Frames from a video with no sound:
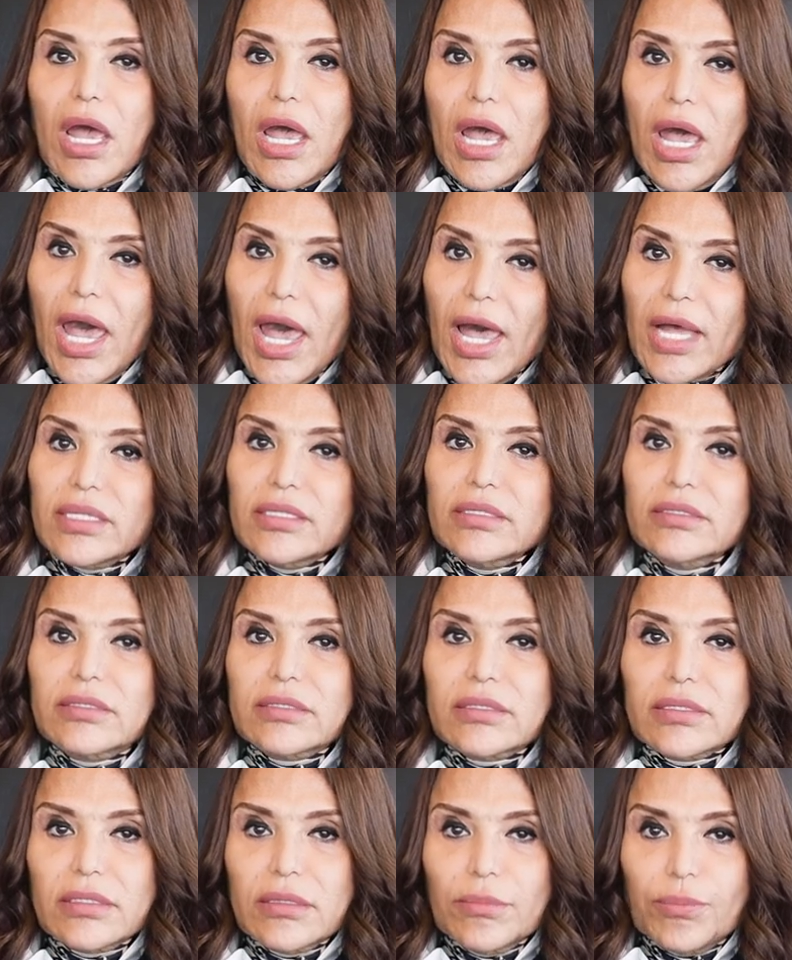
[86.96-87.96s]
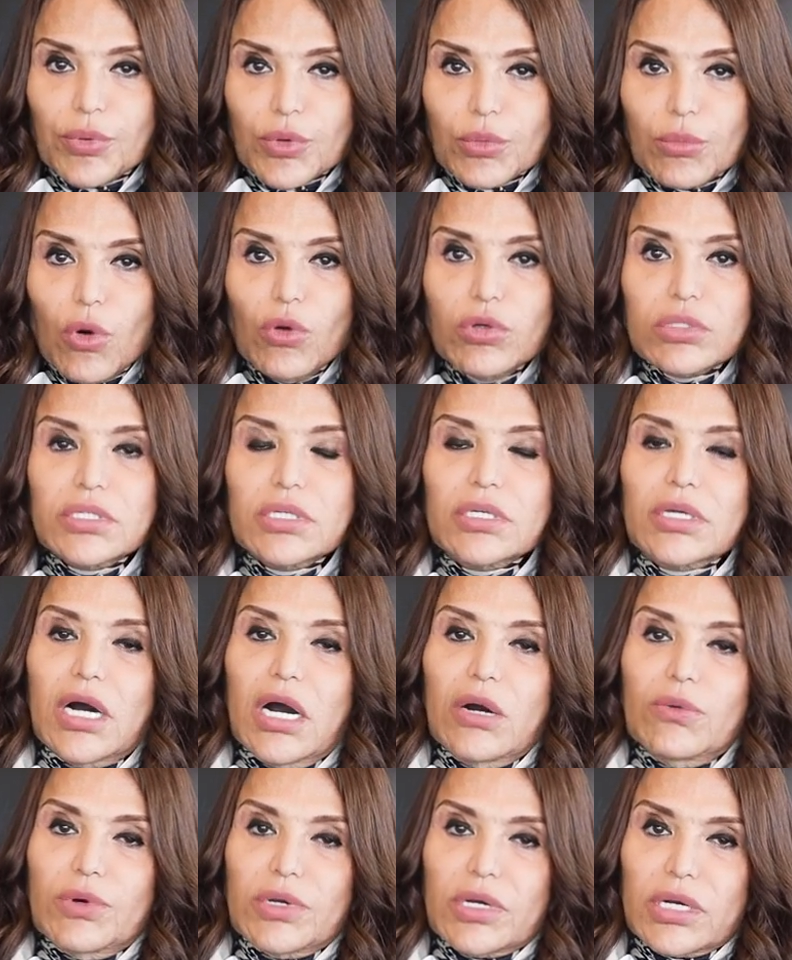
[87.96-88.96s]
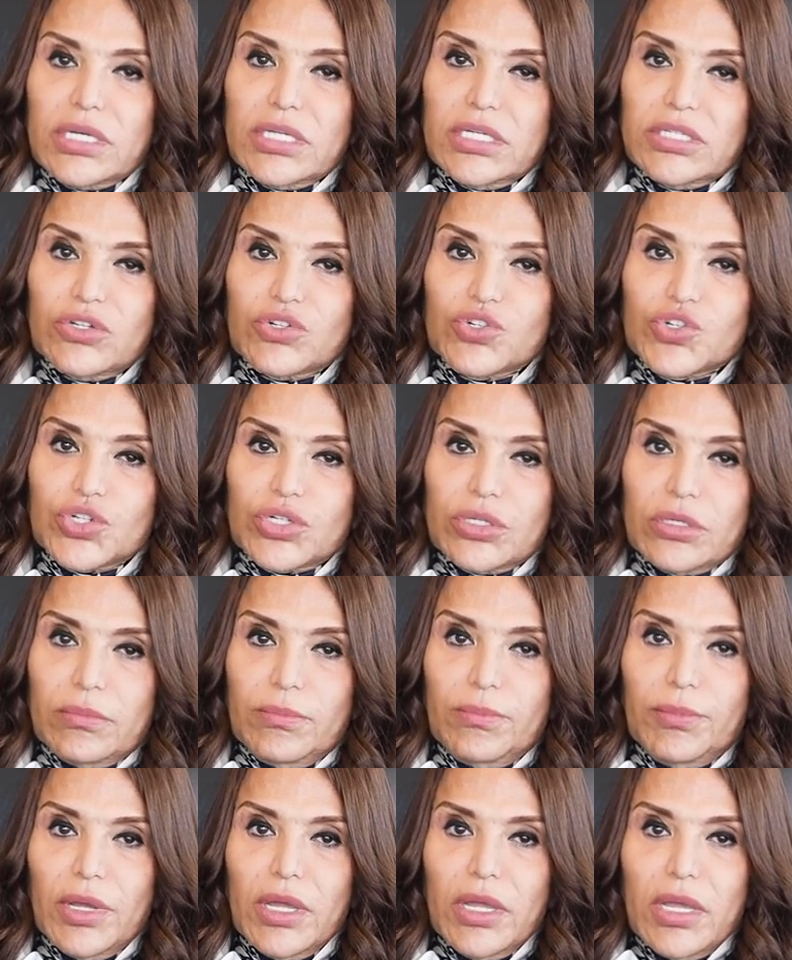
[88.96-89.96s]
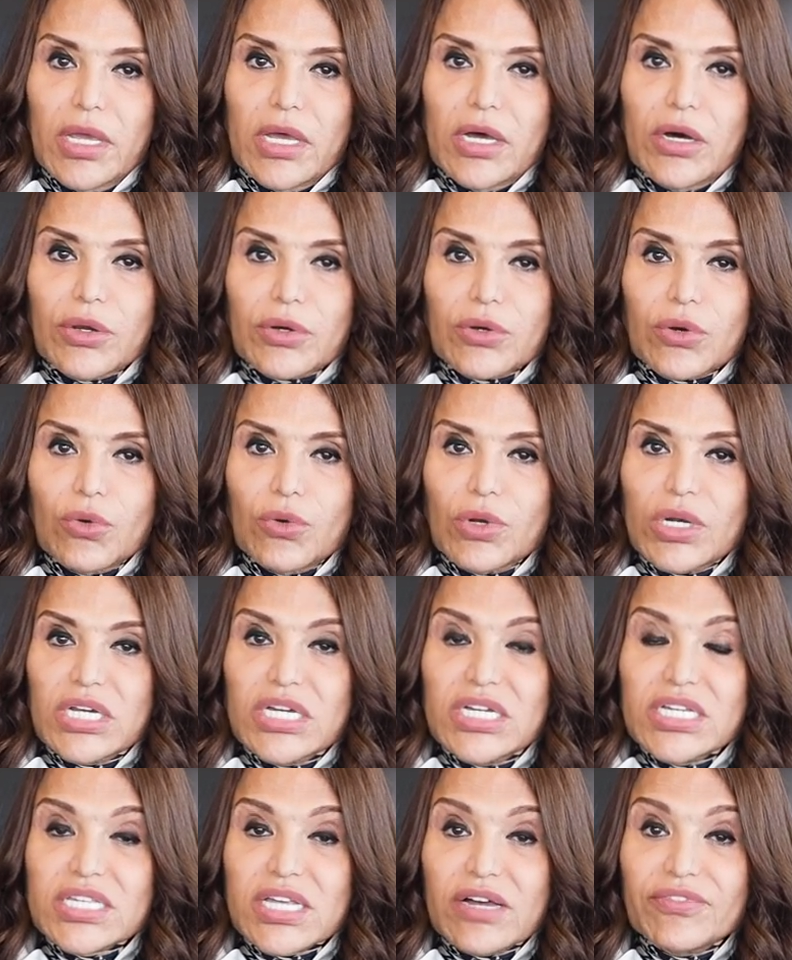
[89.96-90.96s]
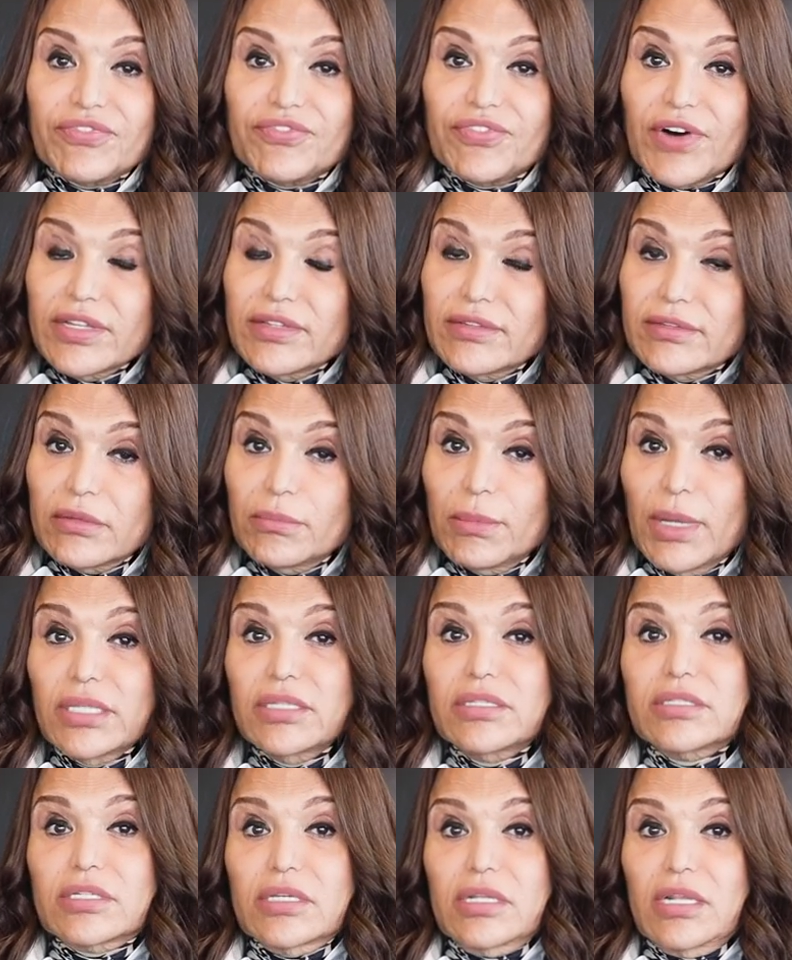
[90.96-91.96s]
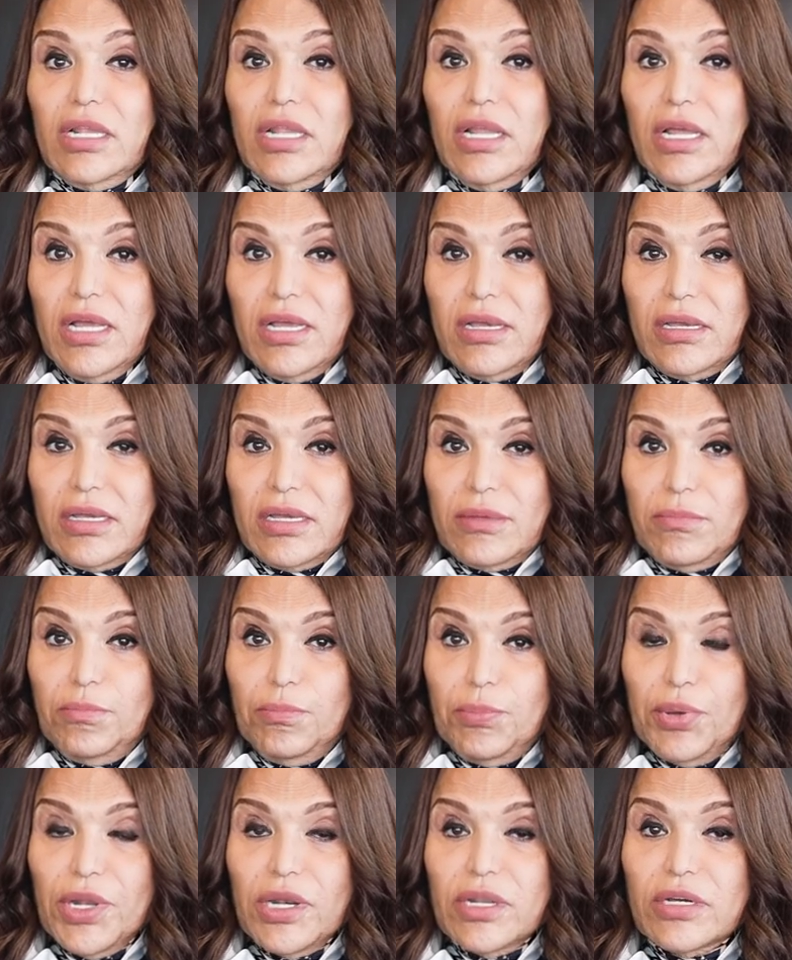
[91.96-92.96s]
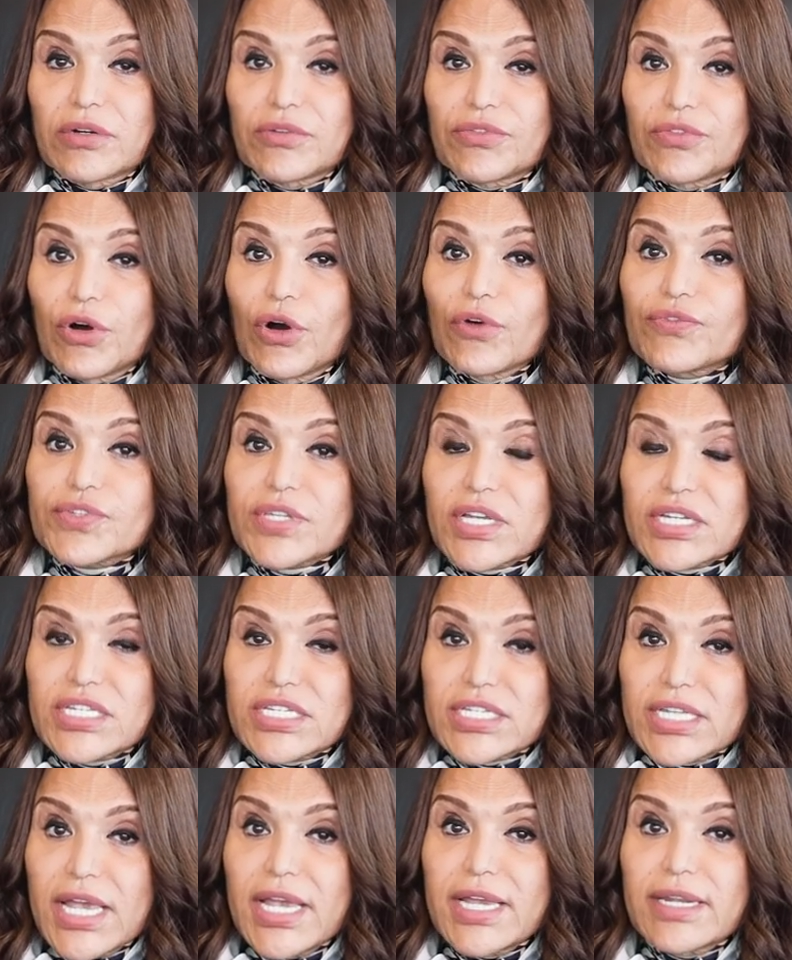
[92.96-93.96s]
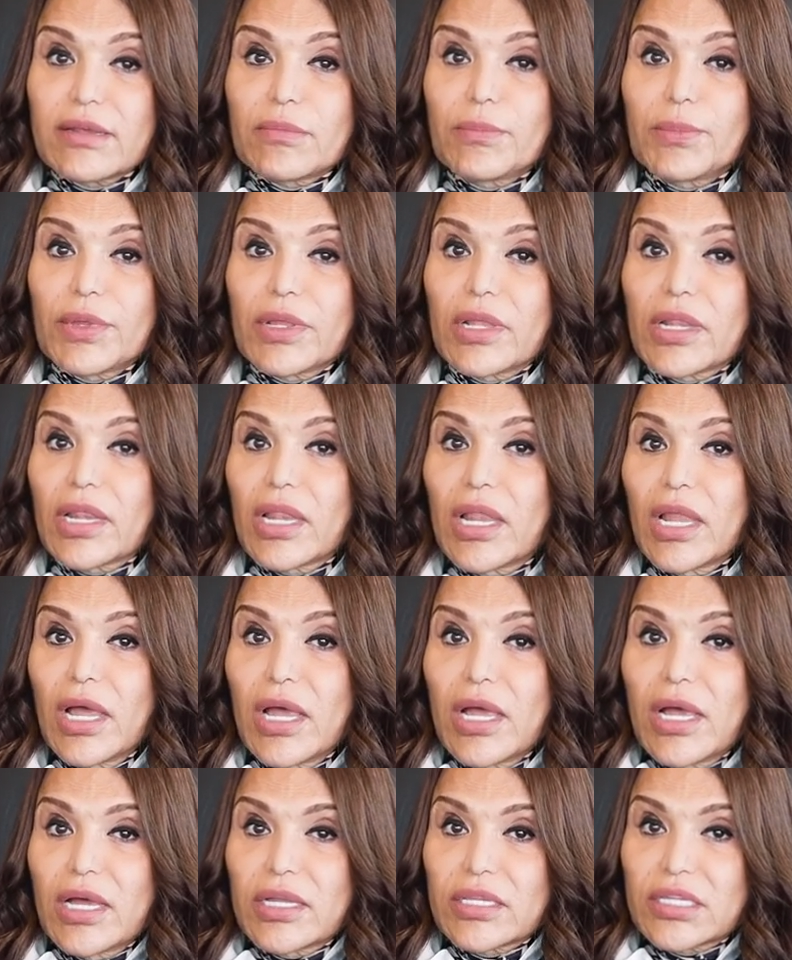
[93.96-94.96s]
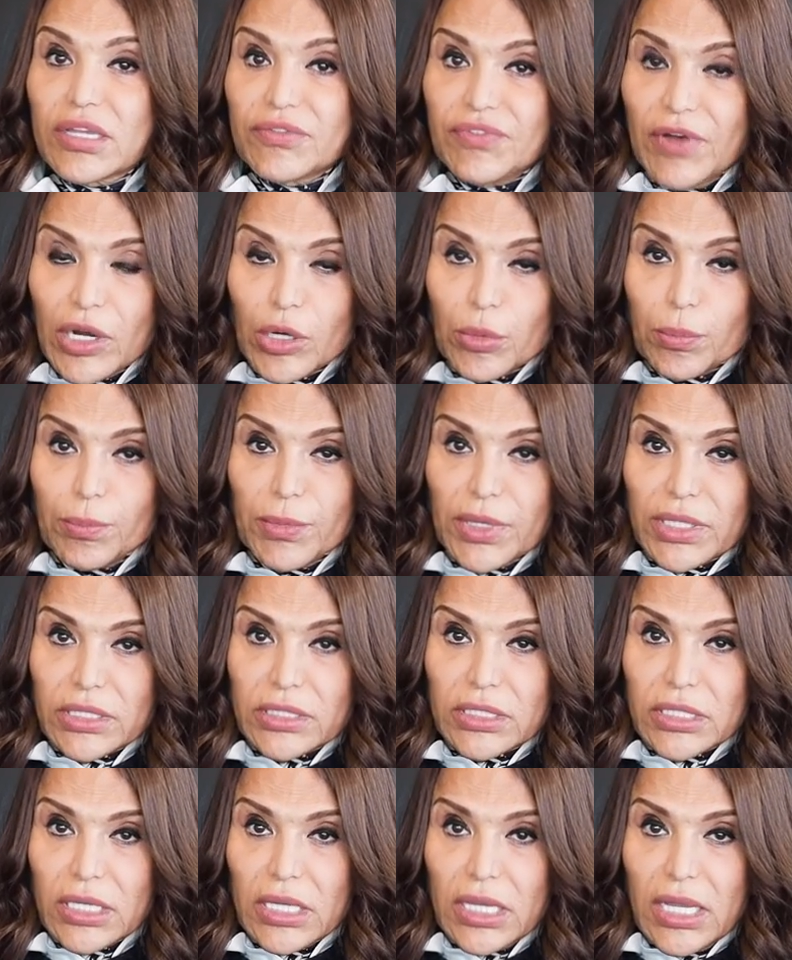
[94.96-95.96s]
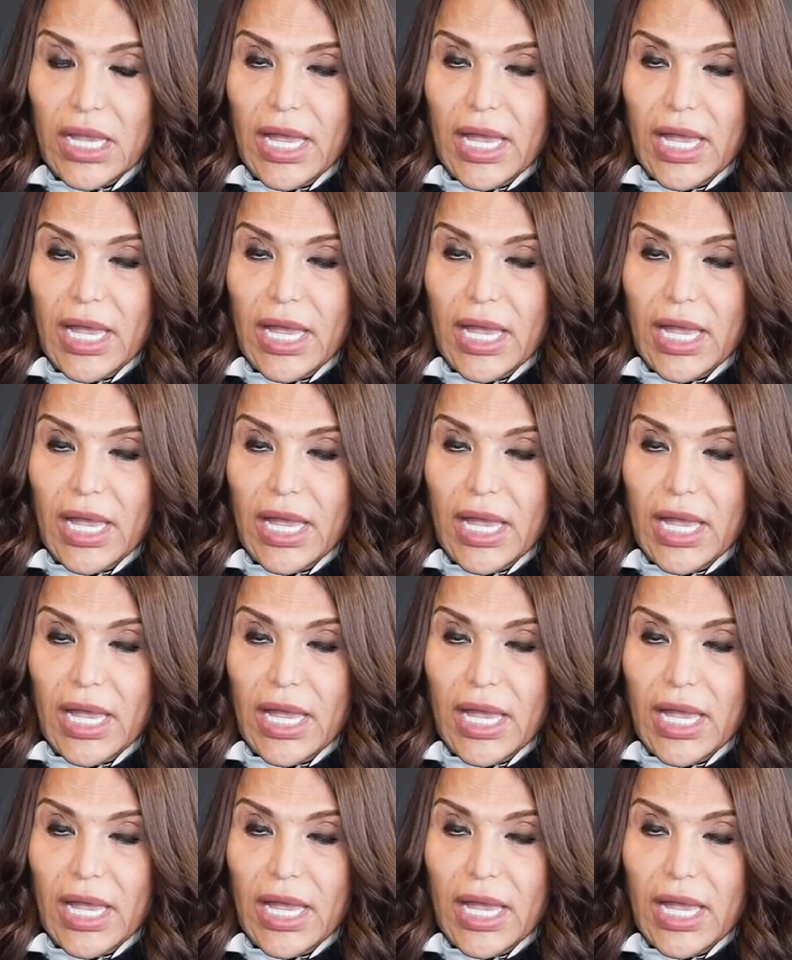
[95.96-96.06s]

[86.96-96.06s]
and promoting our leadership role is a fundamental pillar of sustainable development,